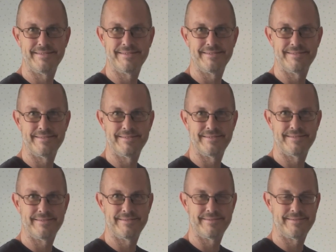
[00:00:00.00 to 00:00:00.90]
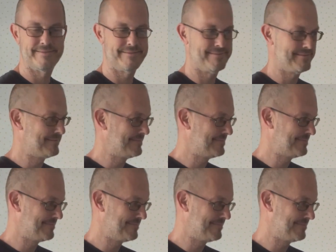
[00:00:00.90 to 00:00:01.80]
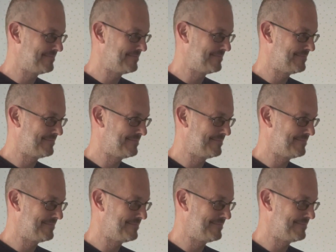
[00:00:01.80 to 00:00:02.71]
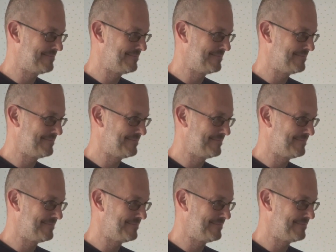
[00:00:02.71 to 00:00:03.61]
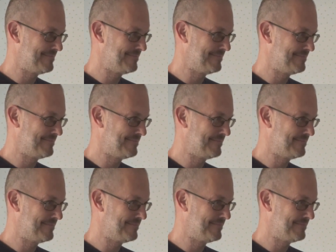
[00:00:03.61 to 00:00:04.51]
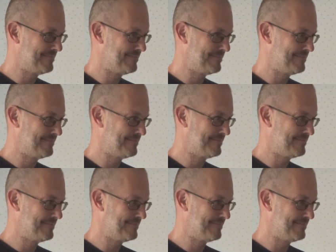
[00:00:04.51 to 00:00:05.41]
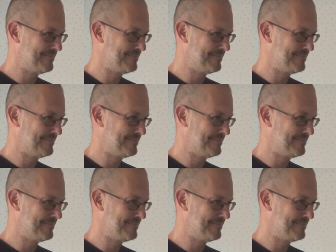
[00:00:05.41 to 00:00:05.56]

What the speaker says: (not speaking)